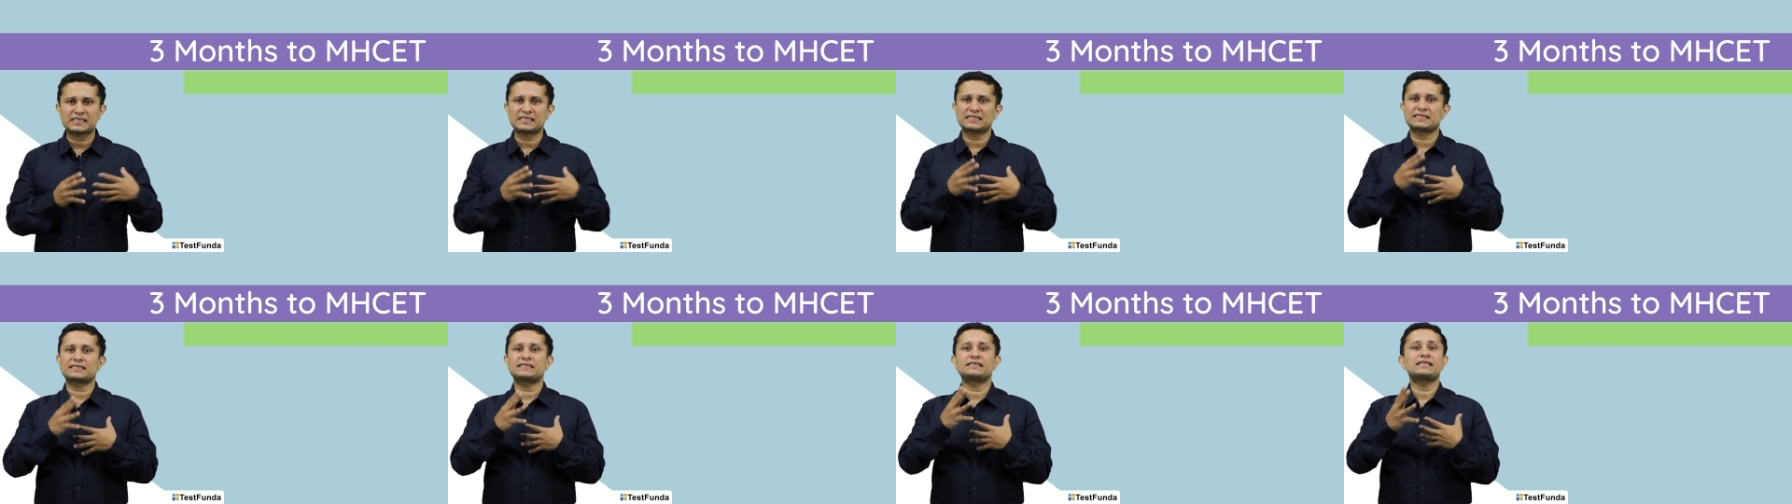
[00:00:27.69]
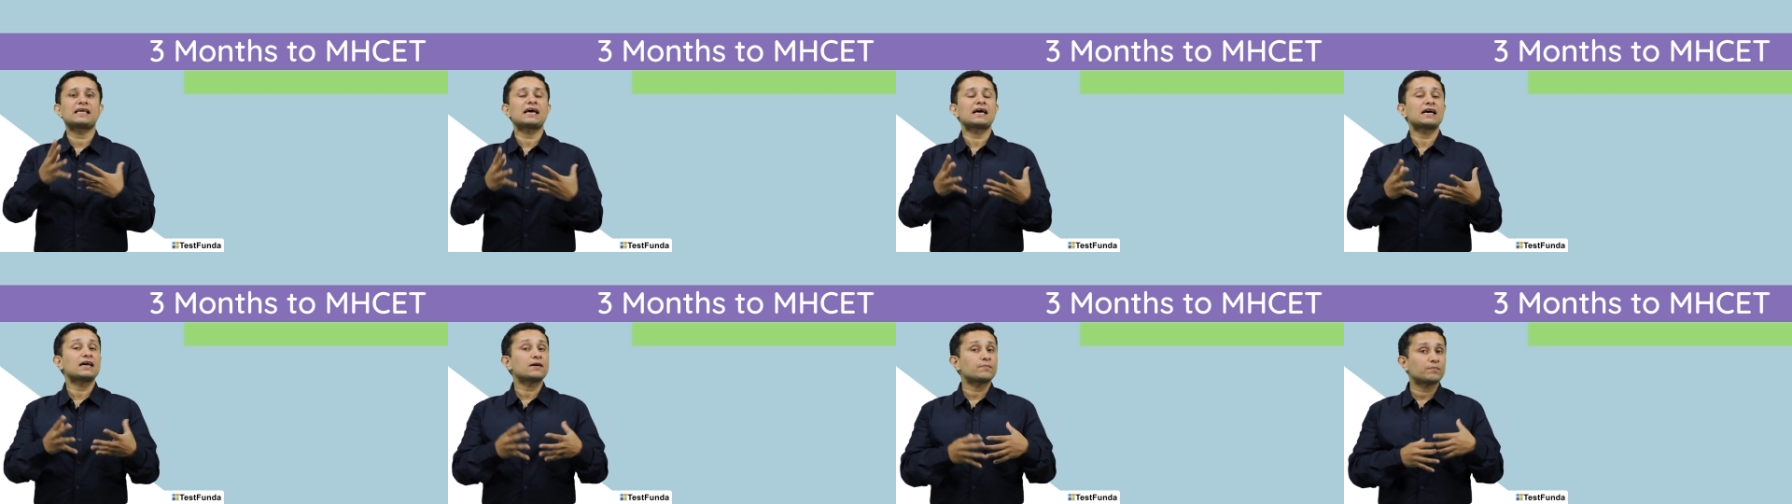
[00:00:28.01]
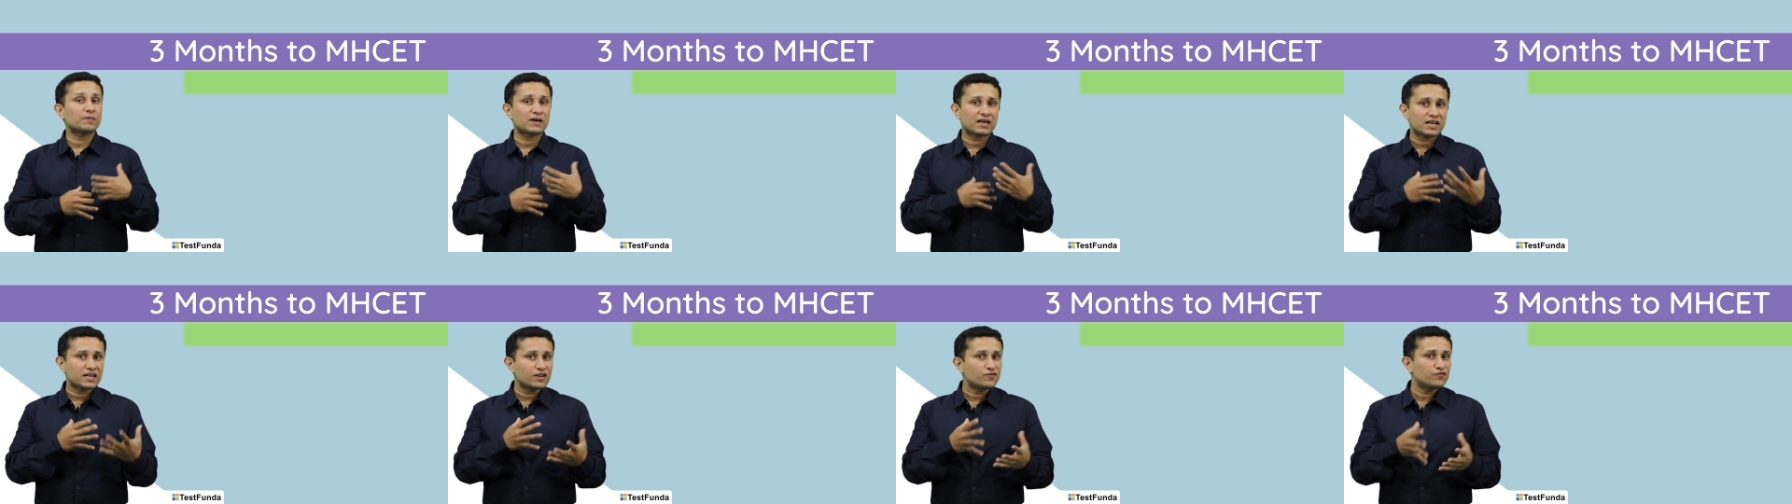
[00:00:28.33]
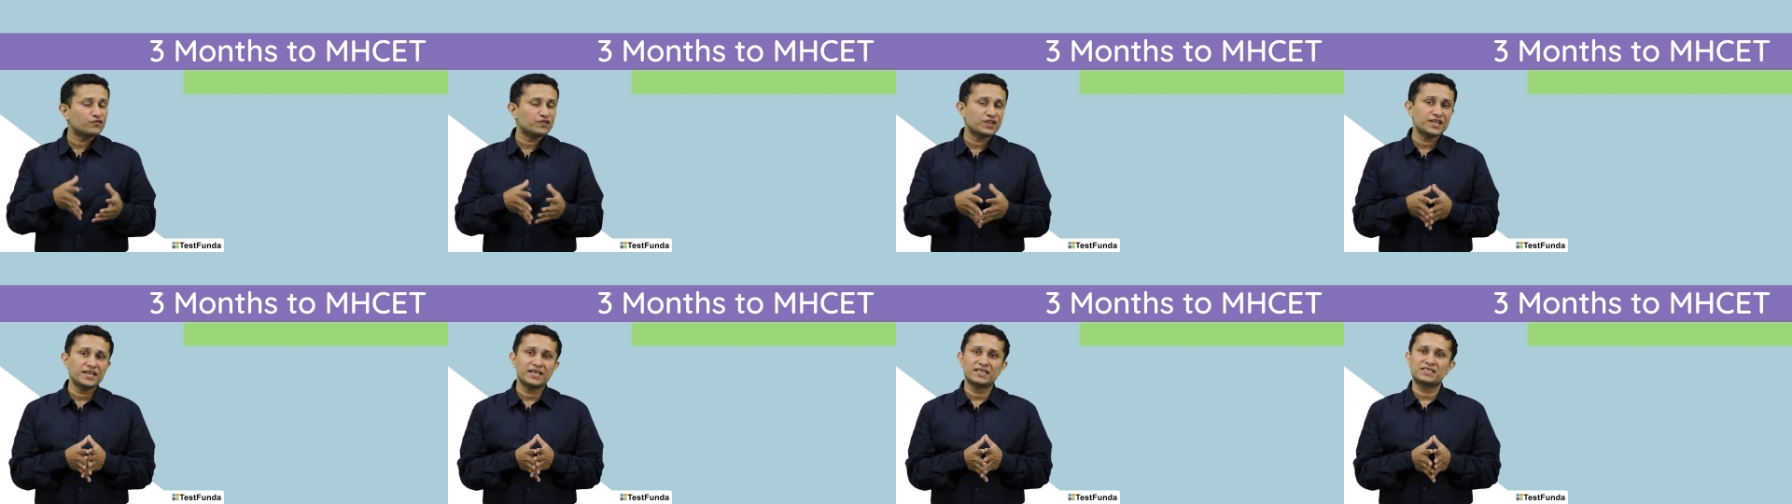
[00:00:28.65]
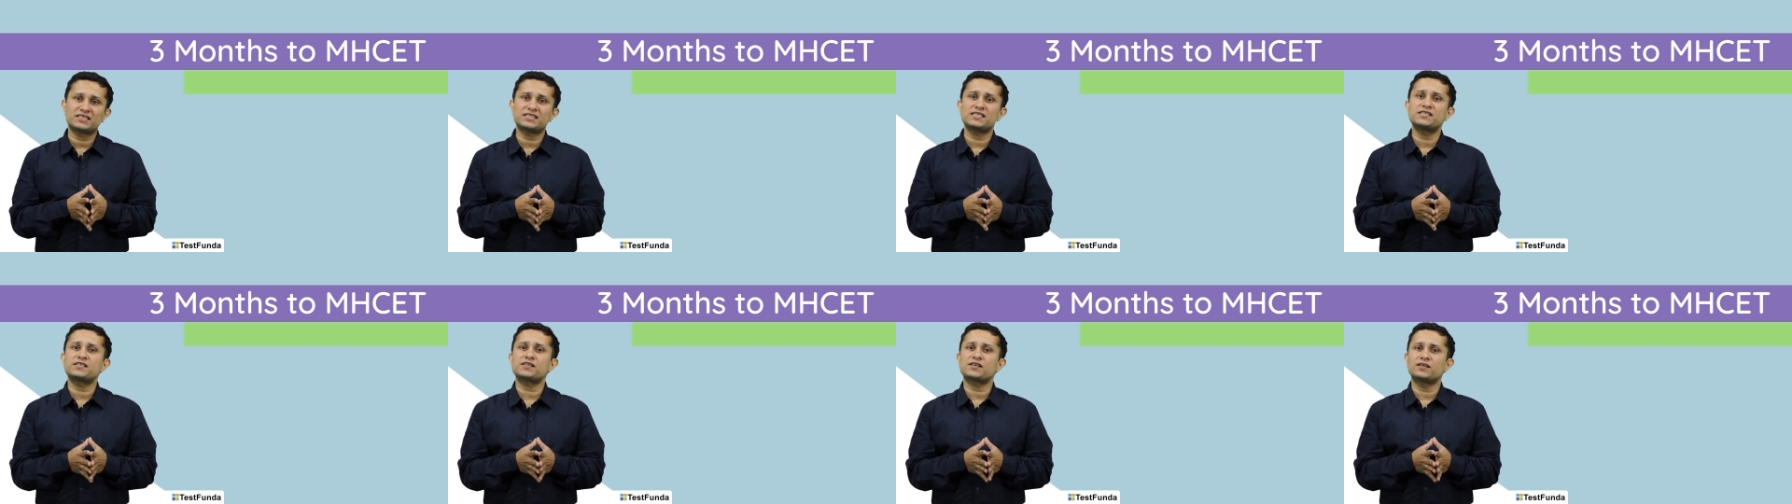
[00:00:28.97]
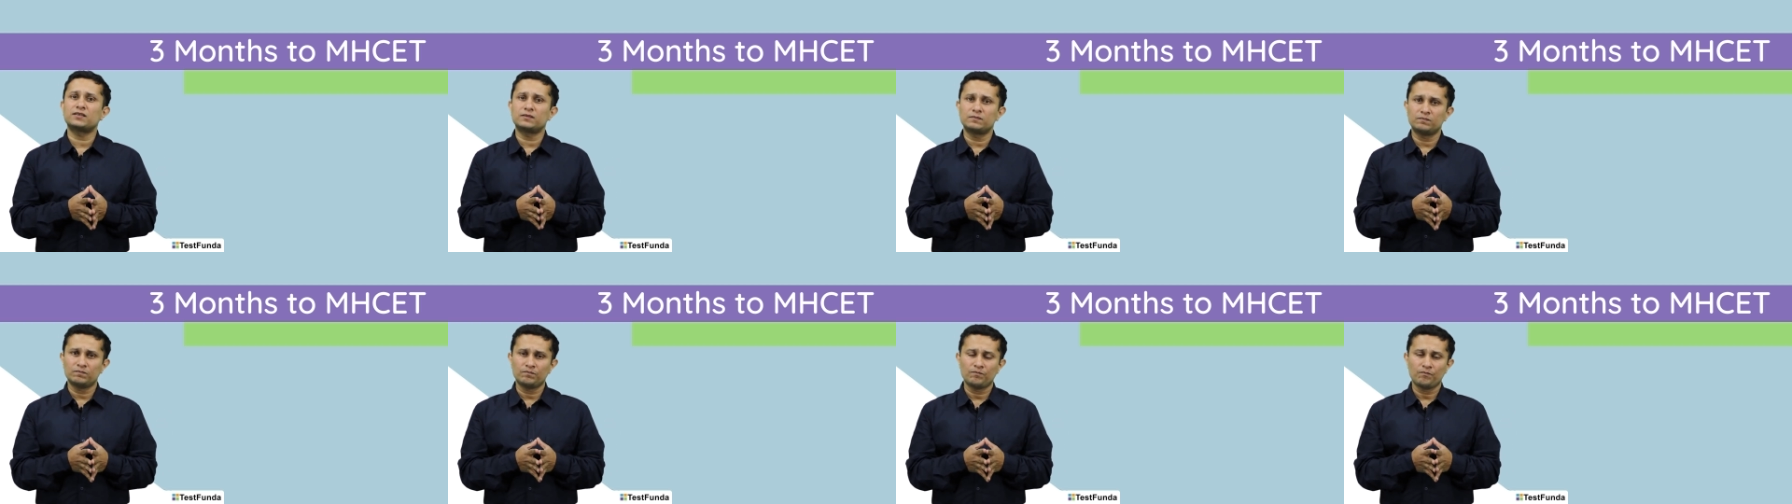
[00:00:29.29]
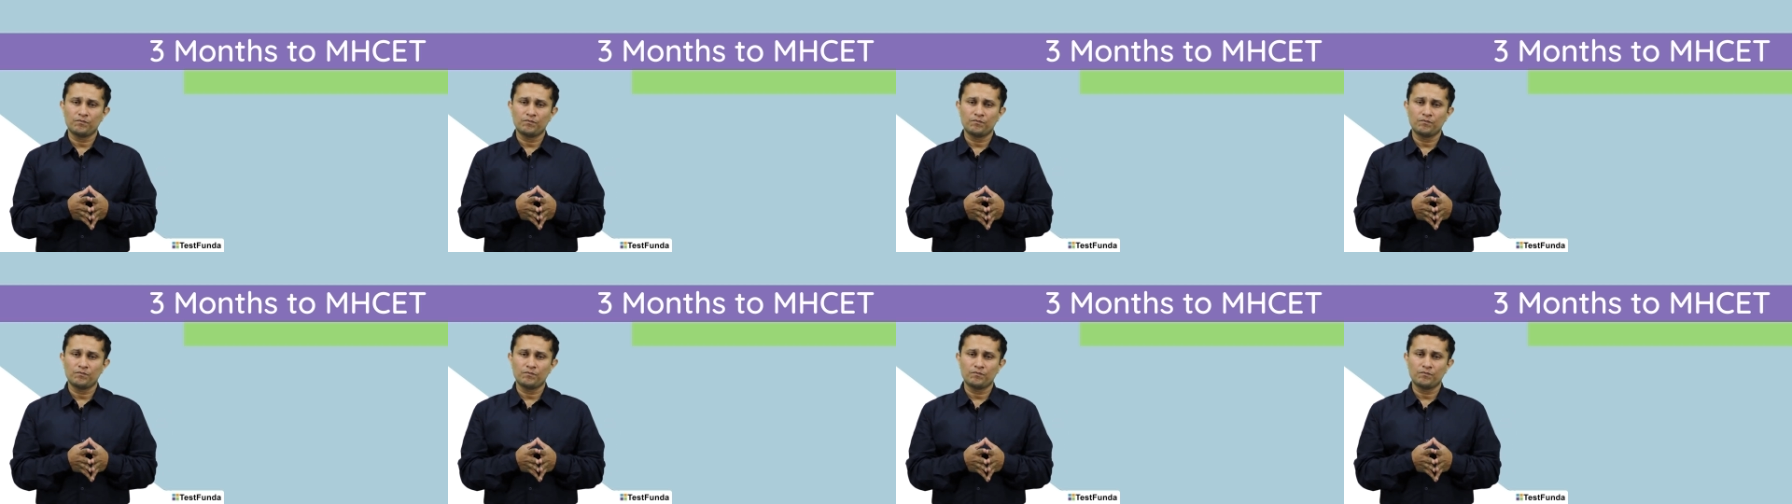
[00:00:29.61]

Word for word: SNAP, IFT, etc.